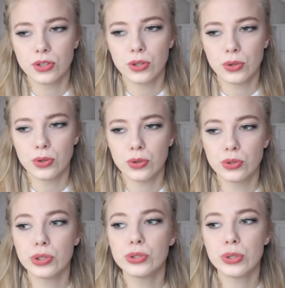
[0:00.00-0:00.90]

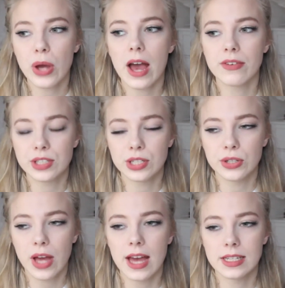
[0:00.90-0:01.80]
you do have
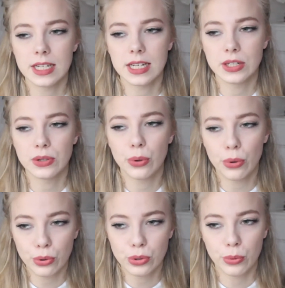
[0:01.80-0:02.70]
to hand in
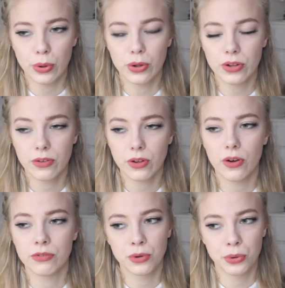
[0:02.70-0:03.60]
coursework,
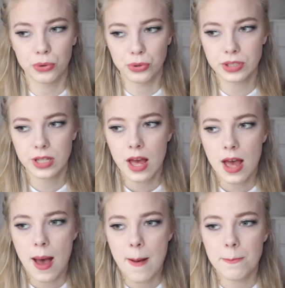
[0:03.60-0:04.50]
of course,
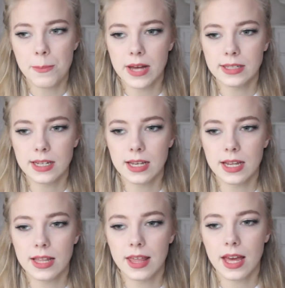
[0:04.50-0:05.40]
but
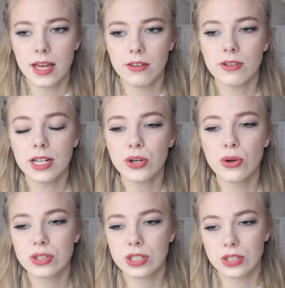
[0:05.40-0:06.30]
they really
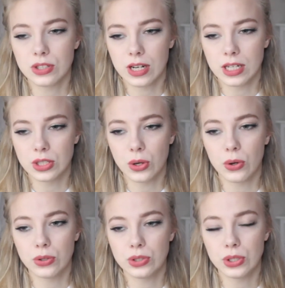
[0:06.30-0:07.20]
concentrate
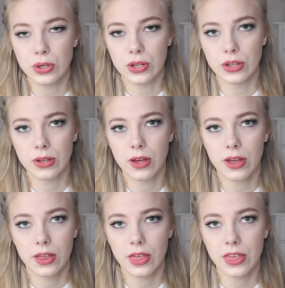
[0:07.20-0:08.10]
on doing
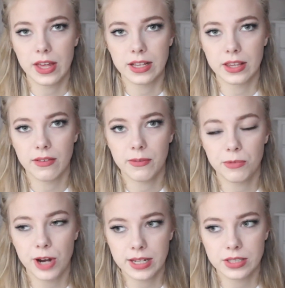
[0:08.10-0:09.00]
the things
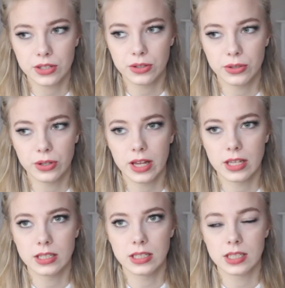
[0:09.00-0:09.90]
practical
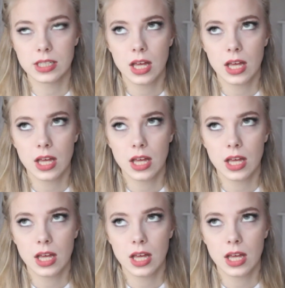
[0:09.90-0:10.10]
and,